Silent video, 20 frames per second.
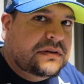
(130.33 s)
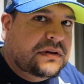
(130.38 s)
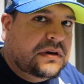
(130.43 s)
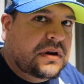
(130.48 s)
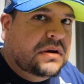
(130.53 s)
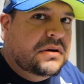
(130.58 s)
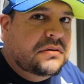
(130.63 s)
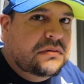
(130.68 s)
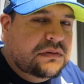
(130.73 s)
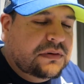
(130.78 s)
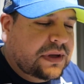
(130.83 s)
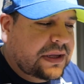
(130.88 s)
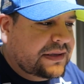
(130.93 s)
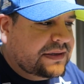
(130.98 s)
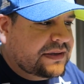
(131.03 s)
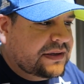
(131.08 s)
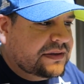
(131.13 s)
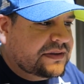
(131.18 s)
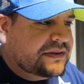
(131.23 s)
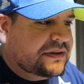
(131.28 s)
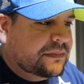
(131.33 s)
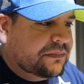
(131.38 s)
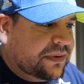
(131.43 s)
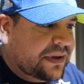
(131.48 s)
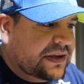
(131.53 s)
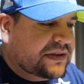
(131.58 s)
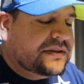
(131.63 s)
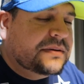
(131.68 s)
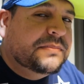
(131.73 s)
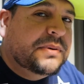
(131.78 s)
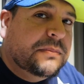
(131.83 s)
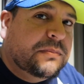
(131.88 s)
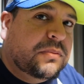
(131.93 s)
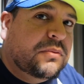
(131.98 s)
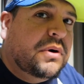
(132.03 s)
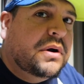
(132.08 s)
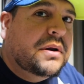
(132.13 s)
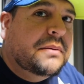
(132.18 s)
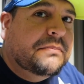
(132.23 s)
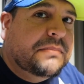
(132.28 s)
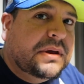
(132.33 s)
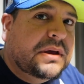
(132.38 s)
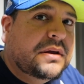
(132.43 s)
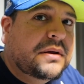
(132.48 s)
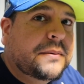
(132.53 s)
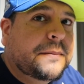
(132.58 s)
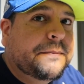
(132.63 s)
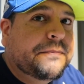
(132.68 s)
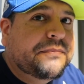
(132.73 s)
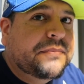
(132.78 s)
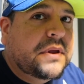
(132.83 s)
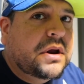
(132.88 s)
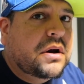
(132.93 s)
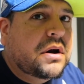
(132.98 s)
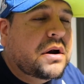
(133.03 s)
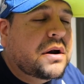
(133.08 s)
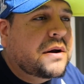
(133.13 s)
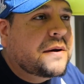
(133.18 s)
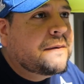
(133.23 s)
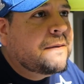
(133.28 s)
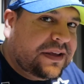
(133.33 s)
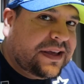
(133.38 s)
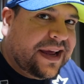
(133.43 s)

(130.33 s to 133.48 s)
You know, it's the place that people want to be, all right?